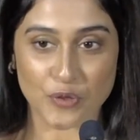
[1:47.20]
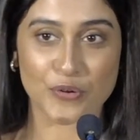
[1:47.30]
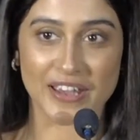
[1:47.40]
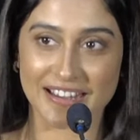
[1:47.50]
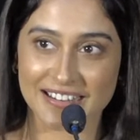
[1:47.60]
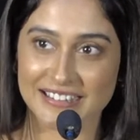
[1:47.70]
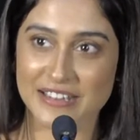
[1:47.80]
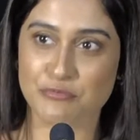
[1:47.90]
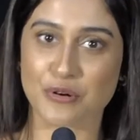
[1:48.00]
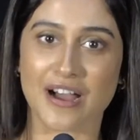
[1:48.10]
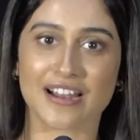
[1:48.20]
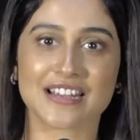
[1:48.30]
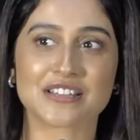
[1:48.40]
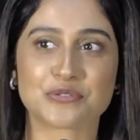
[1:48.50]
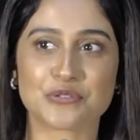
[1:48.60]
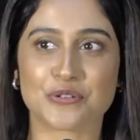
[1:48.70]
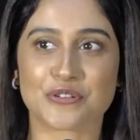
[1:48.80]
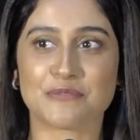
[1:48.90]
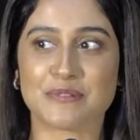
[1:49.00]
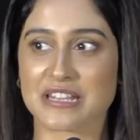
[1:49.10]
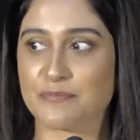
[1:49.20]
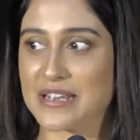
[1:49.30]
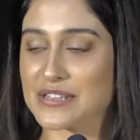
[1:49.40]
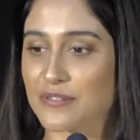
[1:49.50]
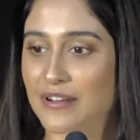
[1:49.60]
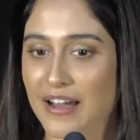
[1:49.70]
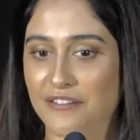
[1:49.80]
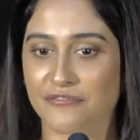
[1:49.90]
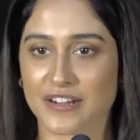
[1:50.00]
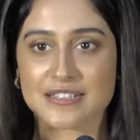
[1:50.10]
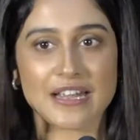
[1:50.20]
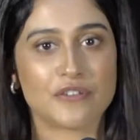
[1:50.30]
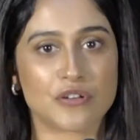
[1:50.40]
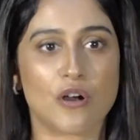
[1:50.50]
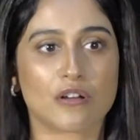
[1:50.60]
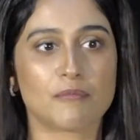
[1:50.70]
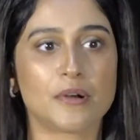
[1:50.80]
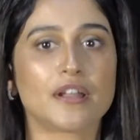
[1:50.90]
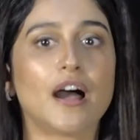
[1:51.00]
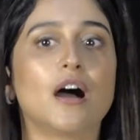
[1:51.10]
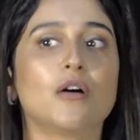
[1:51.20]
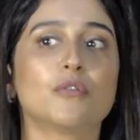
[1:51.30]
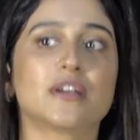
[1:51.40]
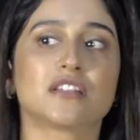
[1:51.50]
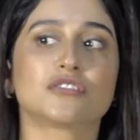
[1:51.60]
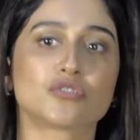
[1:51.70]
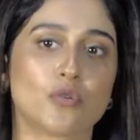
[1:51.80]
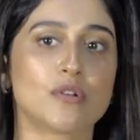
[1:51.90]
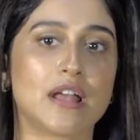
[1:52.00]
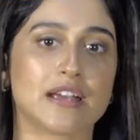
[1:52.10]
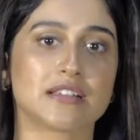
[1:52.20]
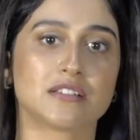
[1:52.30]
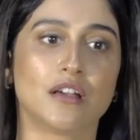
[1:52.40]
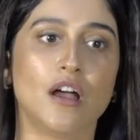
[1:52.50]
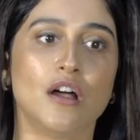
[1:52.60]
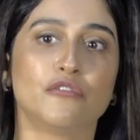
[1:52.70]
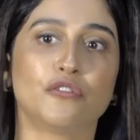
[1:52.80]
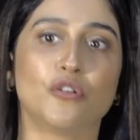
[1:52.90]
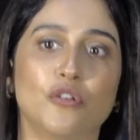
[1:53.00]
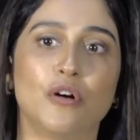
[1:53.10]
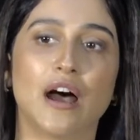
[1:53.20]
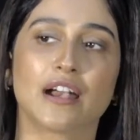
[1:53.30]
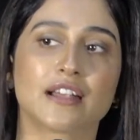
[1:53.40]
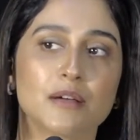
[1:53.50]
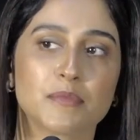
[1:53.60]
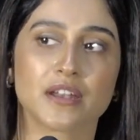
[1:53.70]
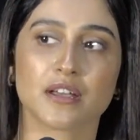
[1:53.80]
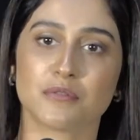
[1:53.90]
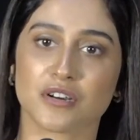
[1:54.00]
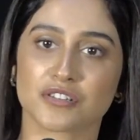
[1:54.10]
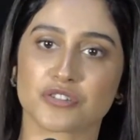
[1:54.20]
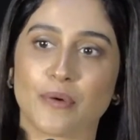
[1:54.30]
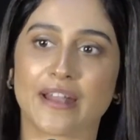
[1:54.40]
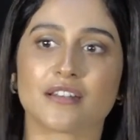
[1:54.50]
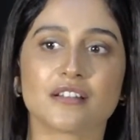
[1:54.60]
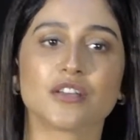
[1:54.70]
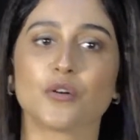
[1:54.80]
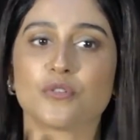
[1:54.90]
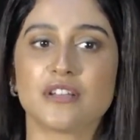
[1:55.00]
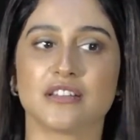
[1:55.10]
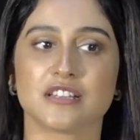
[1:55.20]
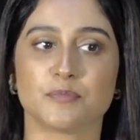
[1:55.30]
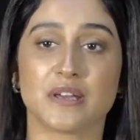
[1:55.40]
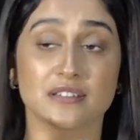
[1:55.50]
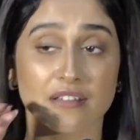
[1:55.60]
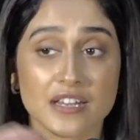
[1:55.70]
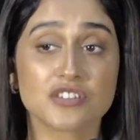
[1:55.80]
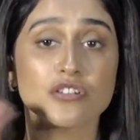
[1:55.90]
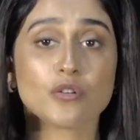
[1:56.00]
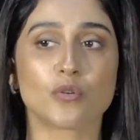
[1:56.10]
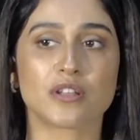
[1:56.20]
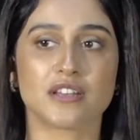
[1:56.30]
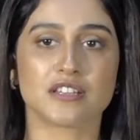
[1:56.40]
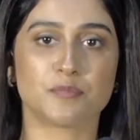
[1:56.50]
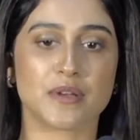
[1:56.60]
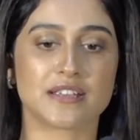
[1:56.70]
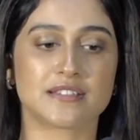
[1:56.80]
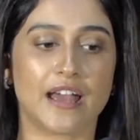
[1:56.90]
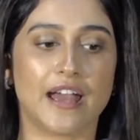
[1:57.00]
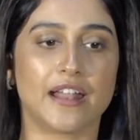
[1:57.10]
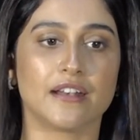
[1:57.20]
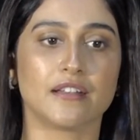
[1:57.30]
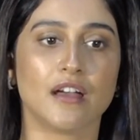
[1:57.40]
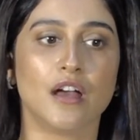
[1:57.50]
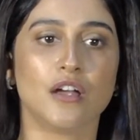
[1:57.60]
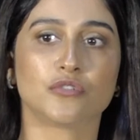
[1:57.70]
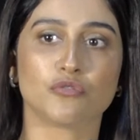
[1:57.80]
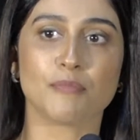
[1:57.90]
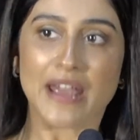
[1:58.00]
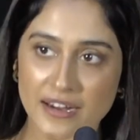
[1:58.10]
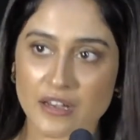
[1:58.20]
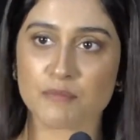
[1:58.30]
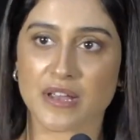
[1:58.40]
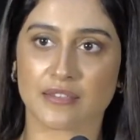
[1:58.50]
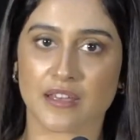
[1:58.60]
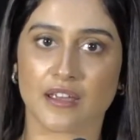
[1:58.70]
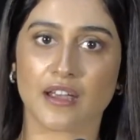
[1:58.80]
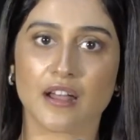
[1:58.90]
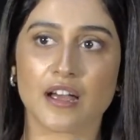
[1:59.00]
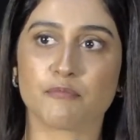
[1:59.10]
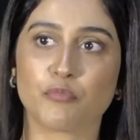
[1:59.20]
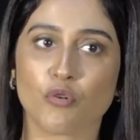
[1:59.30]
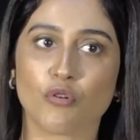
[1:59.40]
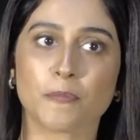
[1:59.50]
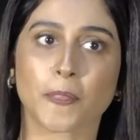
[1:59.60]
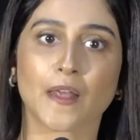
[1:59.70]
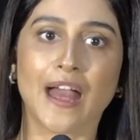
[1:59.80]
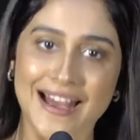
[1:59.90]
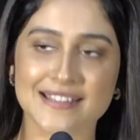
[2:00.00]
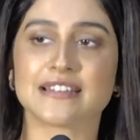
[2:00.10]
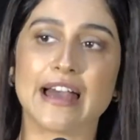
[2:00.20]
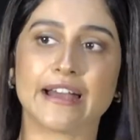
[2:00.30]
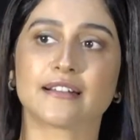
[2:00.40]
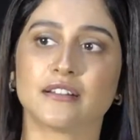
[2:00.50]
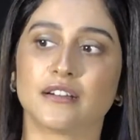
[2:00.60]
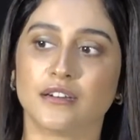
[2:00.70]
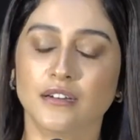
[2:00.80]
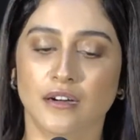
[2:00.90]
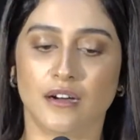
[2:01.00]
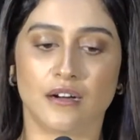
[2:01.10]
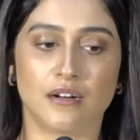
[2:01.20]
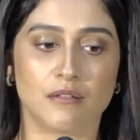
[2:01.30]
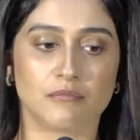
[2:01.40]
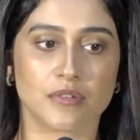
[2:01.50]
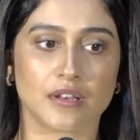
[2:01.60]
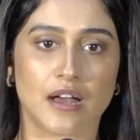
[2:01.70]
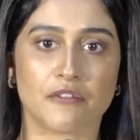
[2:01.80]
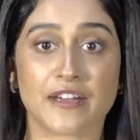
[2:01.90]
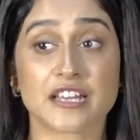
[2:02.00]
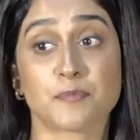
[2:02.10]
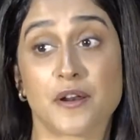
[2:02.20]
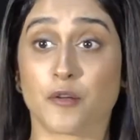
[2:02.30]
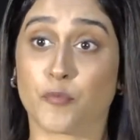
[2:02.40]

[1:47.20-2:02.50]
Okay, ipo Anya's tutorial pathi pesnona, I first have to talk about how it is so nice for Arka Media Works to enter the OTT space, regional OTT space, and to make it a big thing. Ena ipo as an actor na face pandra